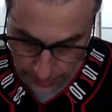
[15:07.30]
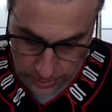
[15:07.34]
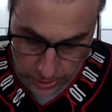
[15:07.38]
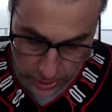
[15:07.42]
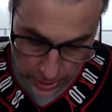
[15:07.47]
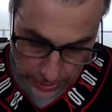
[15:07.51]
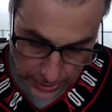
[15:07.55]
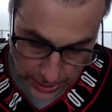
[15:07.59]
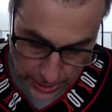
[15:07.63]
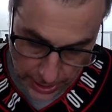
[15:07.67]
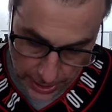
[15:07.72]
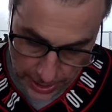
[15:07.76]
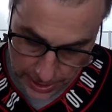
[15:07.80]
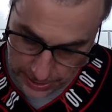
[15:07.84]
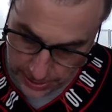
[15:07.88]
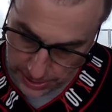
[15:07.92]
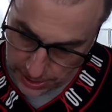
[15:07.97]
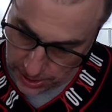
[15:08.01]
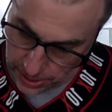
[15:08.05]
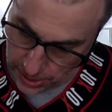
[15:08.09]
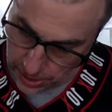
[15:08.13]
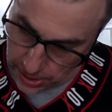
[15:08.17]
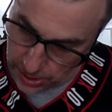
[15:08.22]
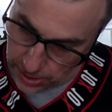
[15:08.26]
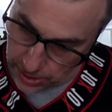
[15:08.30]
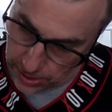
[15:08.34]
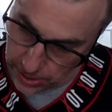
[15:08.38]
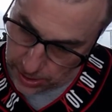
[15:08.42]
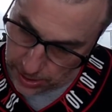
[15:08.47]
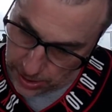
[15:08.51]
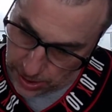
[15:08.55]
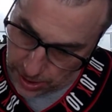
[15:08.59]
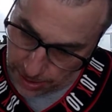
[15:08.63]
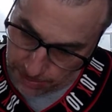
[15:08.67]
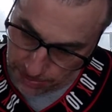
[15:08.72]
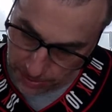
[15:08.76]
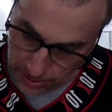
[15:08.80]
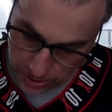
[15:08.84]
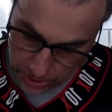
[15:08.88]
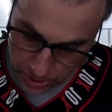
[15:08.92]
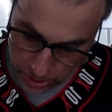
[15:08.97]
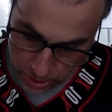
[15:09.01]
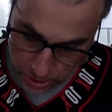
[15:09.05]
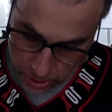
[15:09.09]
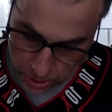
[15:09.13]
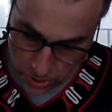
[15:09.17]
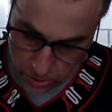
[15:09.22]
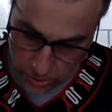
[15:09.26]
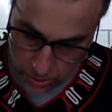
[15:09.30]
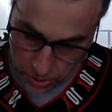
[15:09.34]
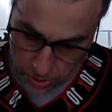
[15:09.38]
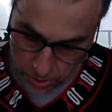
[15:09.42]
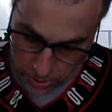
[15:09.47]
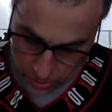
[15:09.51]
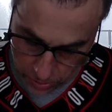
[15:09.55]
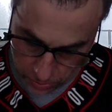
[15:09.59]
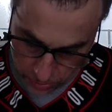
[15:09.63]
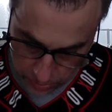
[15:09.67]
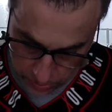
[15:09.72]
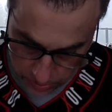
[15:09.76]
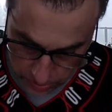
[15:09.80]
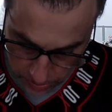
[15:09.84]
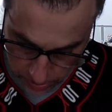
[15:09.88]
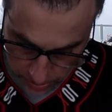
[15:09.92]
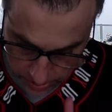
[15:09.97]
actually at the end here, I'm going to show you